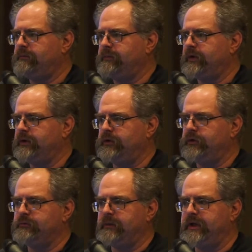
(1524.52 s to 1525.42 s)
the
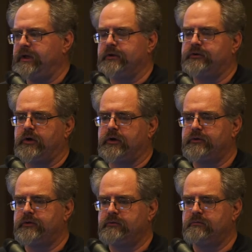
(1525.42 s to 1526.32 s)
news media
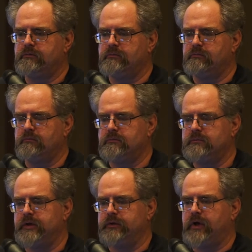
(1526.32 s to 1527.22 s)
starts,
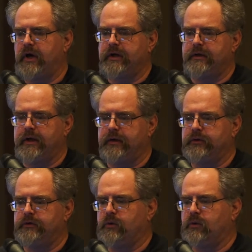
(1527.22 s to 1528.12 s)
you know, knocking down your
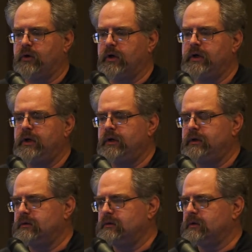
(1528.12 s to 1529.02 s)
door,
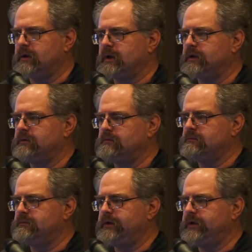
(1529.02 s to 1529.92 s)
or
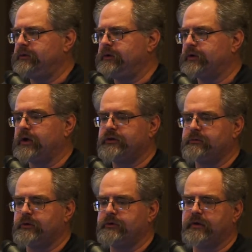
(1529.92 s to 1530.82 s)
you know your
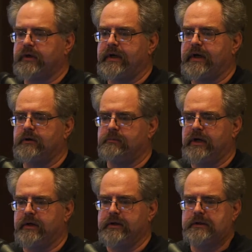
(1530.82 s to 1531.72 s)
customers find out
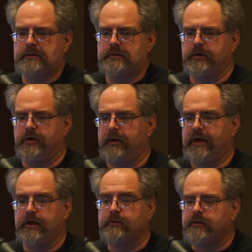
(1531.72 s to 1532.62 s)
about it, or your
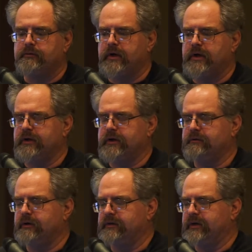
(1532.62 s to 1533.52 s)
management finds
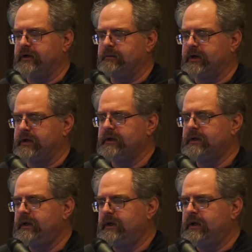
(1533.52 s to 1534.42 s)
finds out about it.
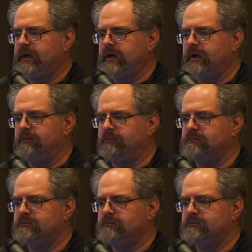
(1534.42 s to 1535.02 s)
Um,